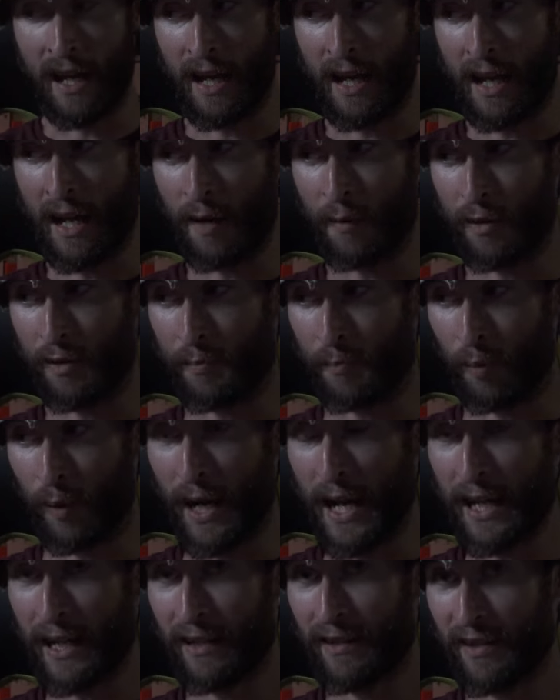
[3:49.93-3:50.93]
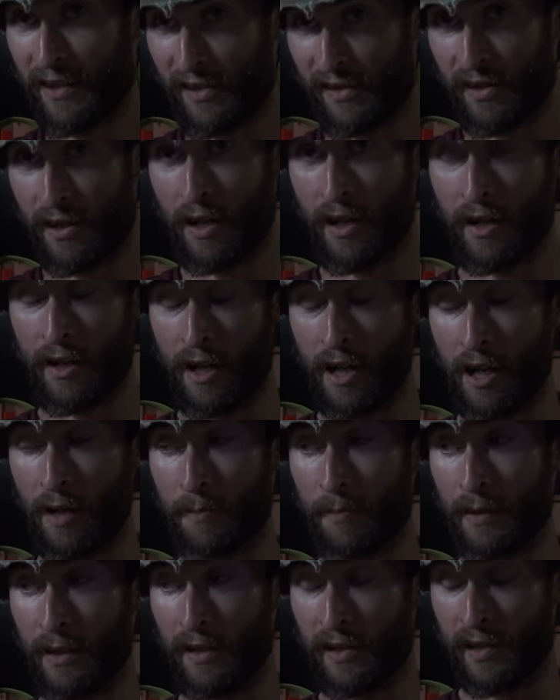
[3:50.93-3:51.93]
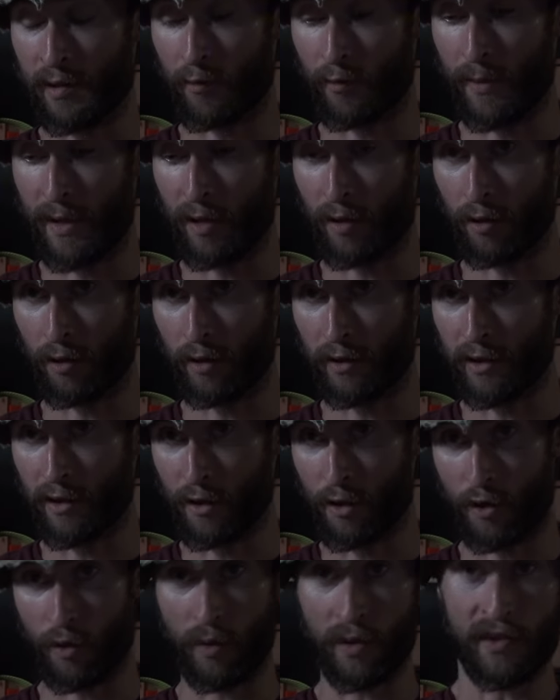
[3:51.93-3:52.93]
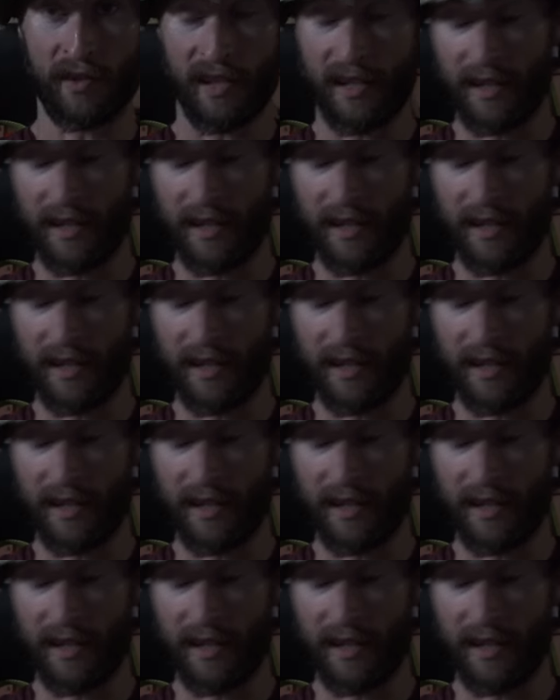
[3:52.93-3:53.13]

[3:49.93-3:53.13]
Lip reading: I was bragging this gun up in some of my earlier shorts that I